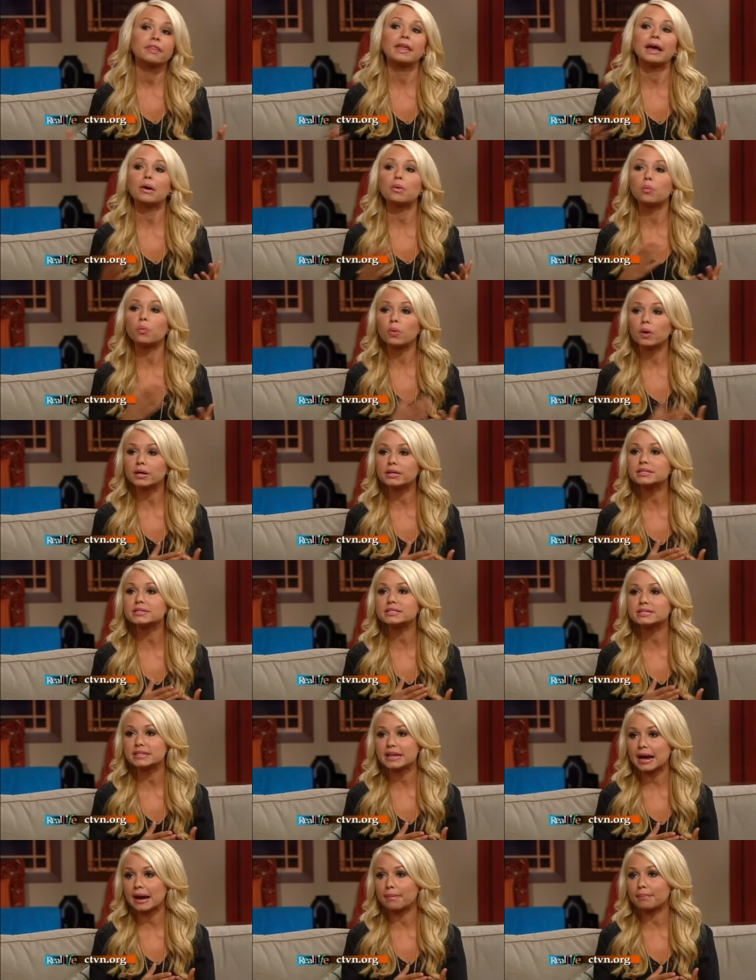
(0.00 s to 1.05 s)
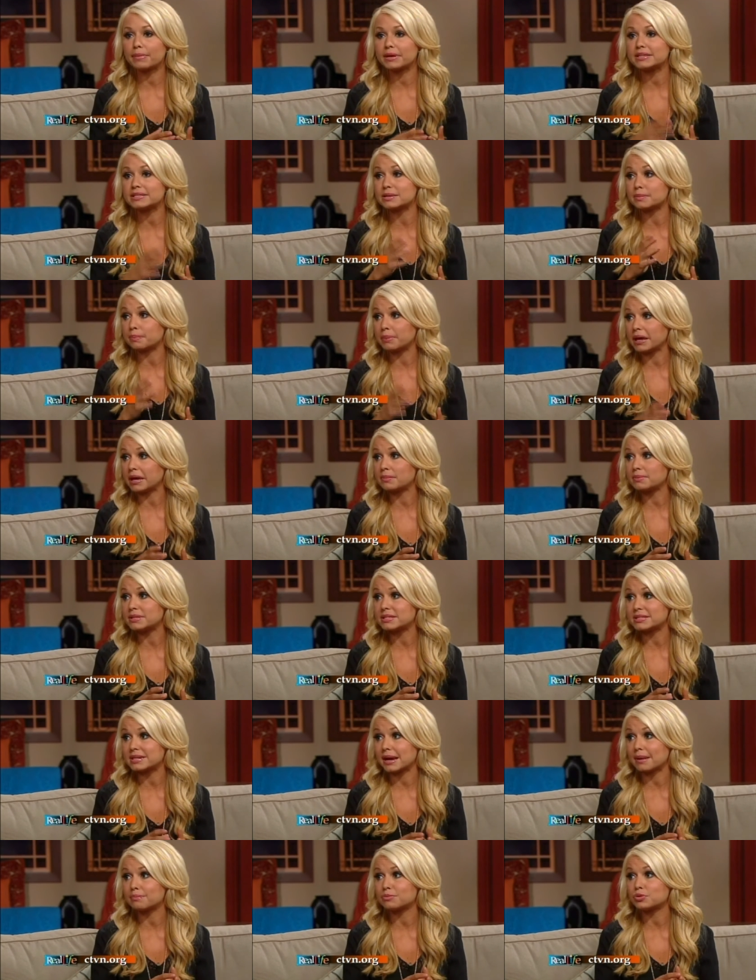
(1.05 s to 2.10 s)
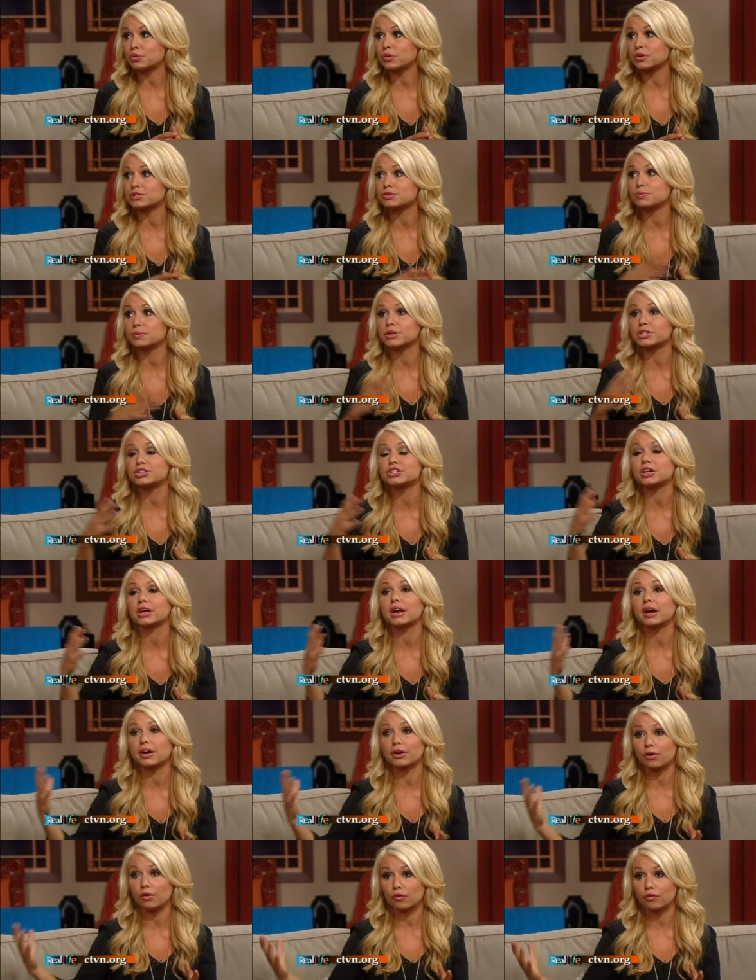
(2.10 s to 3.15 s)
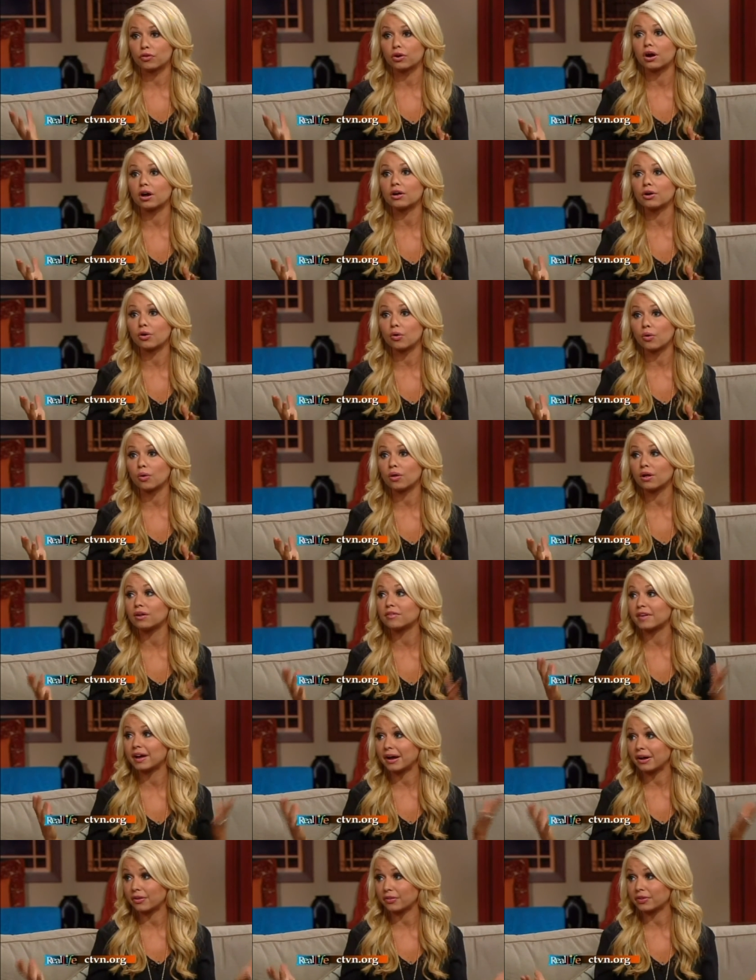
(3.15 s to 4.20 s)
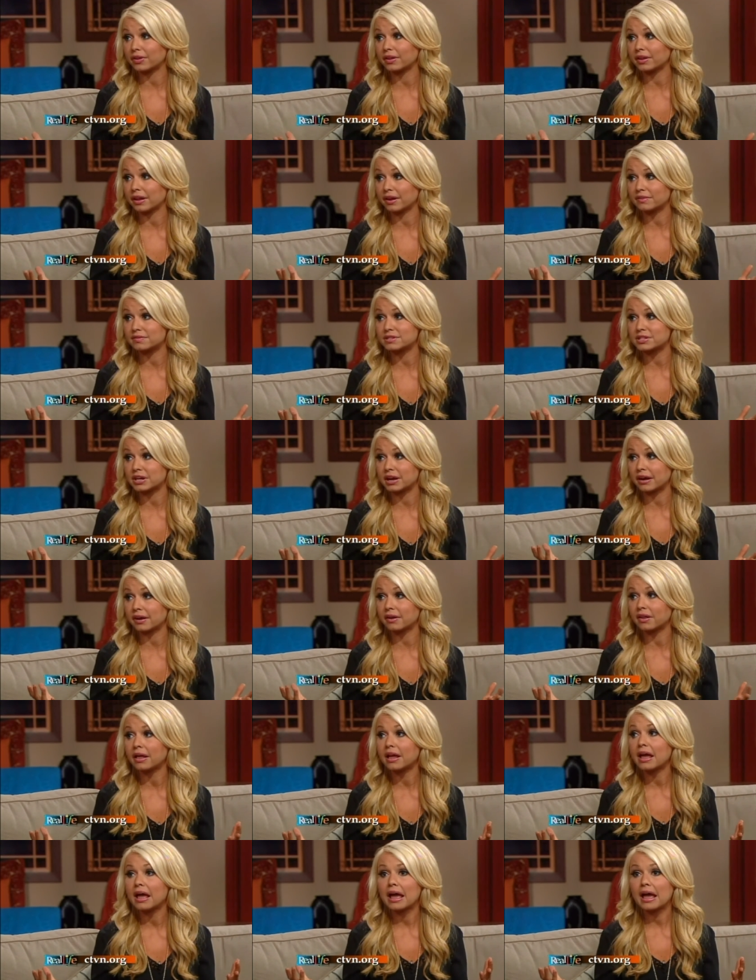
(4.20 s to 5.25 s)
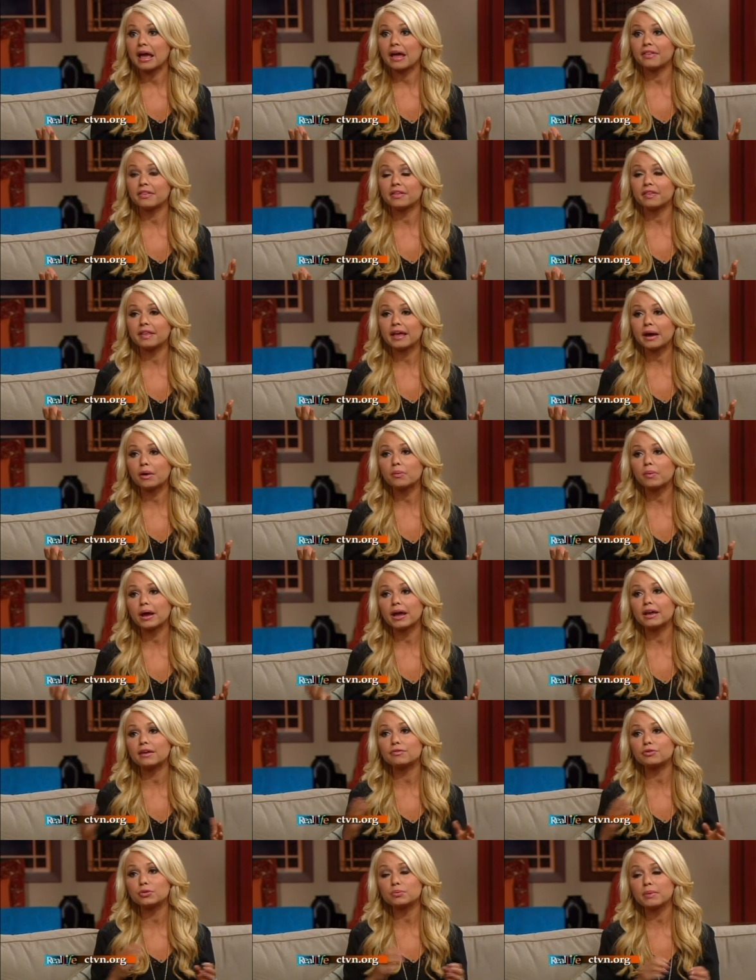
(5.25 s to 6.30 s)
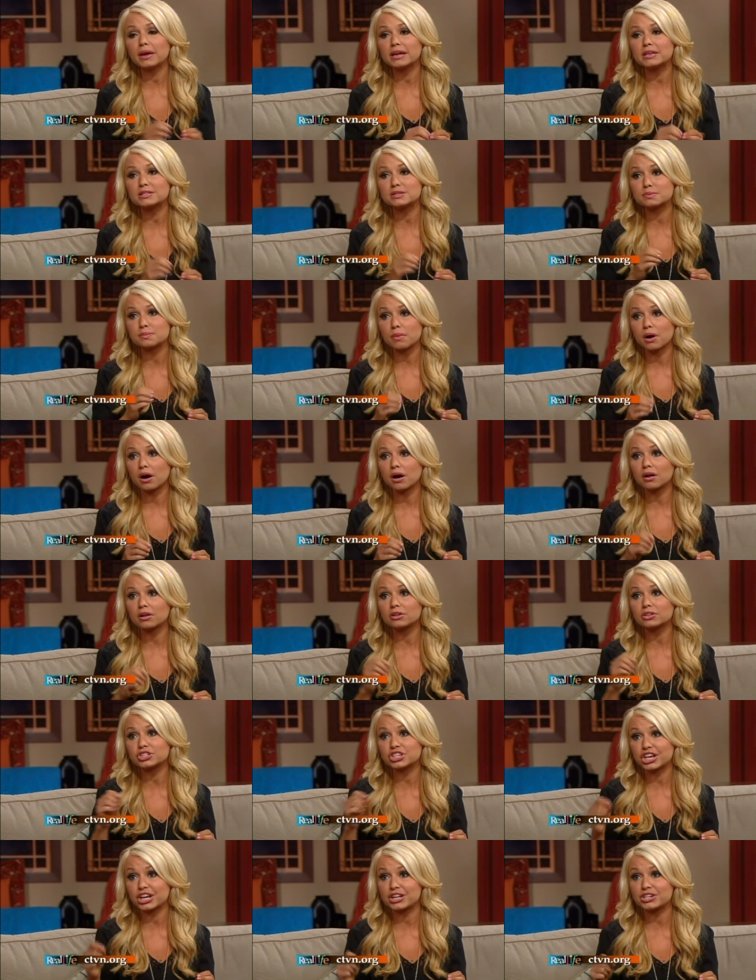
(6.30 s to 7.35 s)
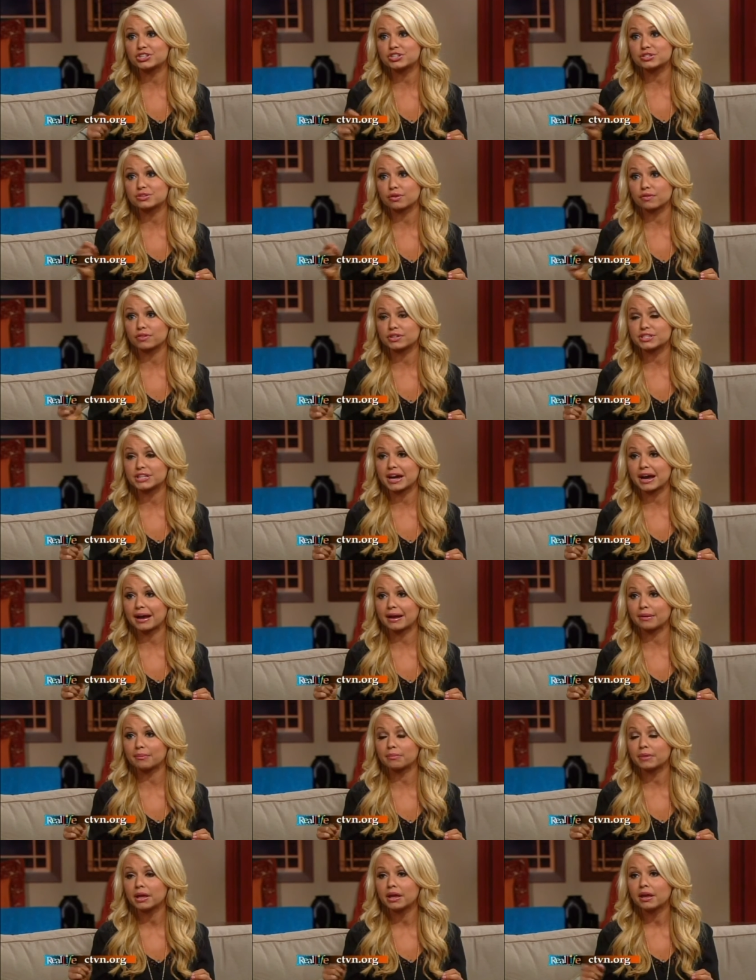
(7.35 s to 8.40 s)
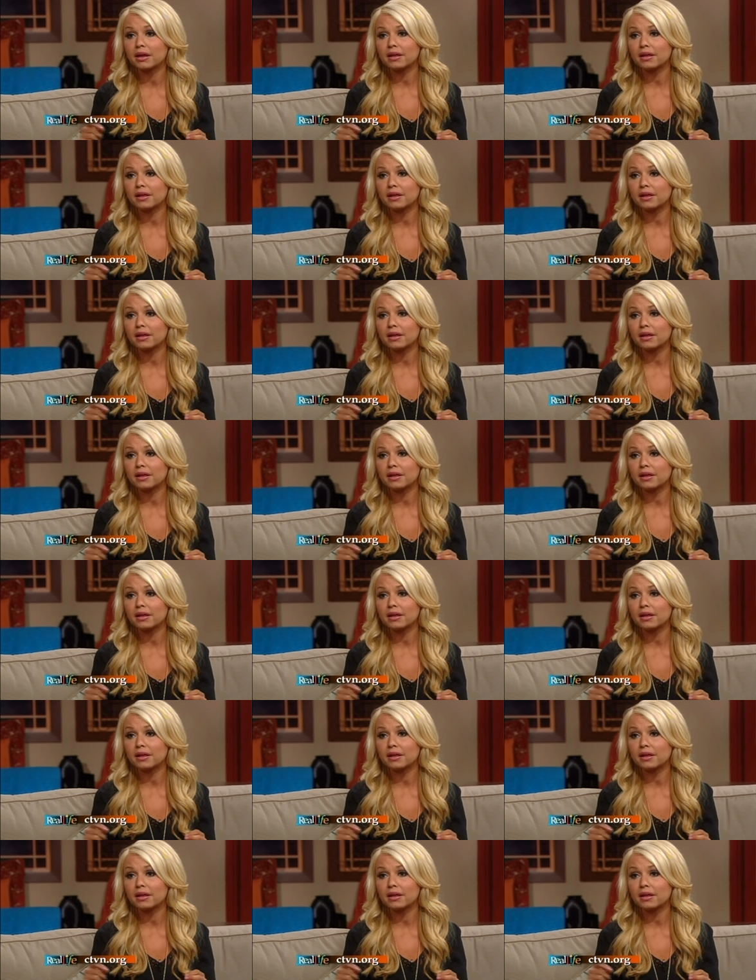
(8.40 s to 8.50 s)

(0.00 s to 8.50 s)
that one step is a baby step towards reaching an overall goal of a healthy lifestyle. Absolutely. And then that way, if you make small changes over time,